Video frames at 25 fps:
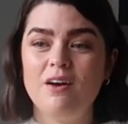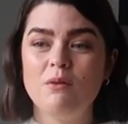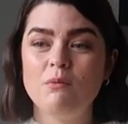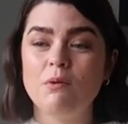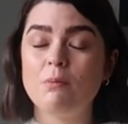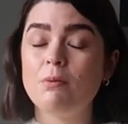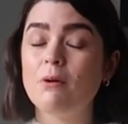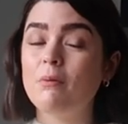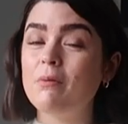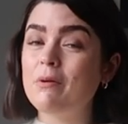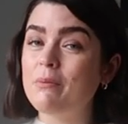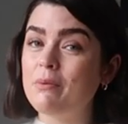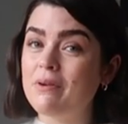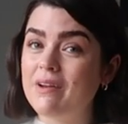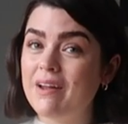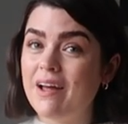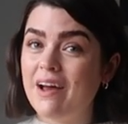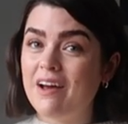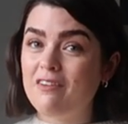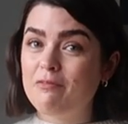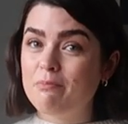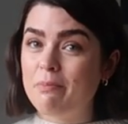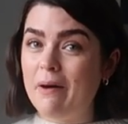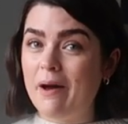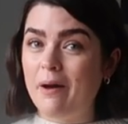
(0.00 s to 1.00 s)
We probably wouldn't
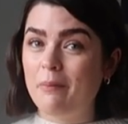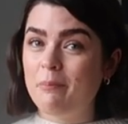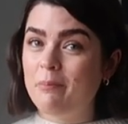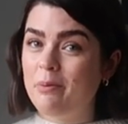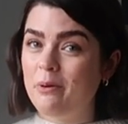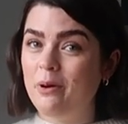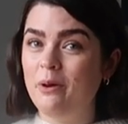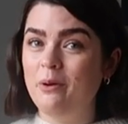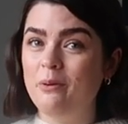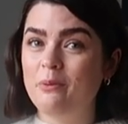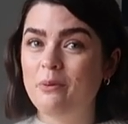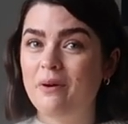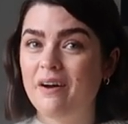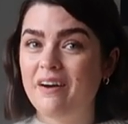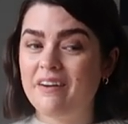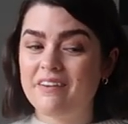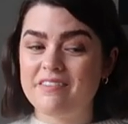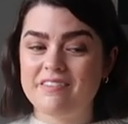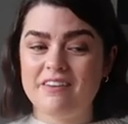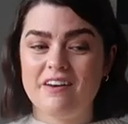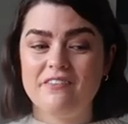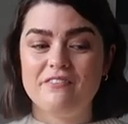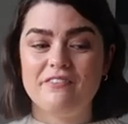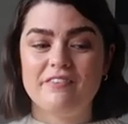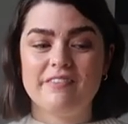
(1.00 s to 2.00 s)
have bamboo work
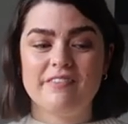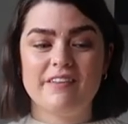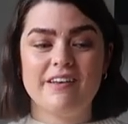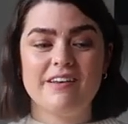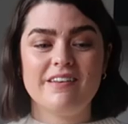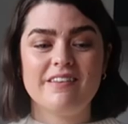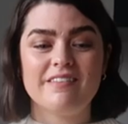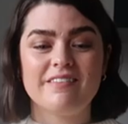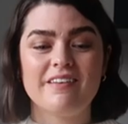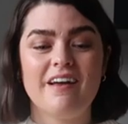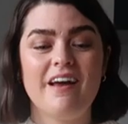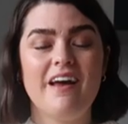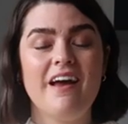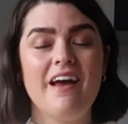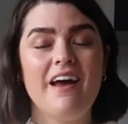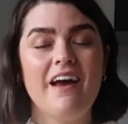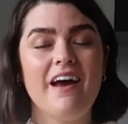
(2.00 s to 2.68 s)
surfaces